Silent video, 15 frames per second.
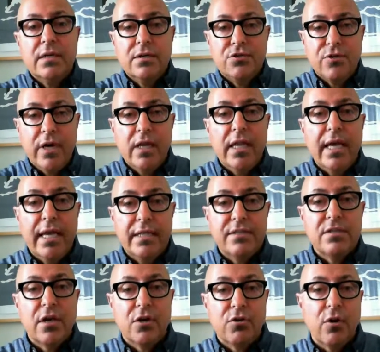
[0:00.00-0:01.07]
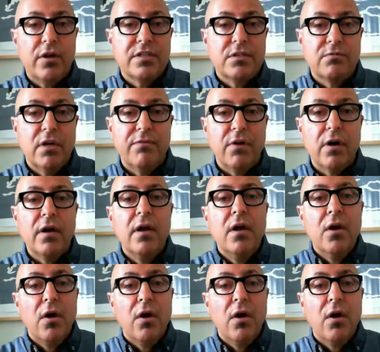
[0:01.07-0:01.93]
trailheads across the river.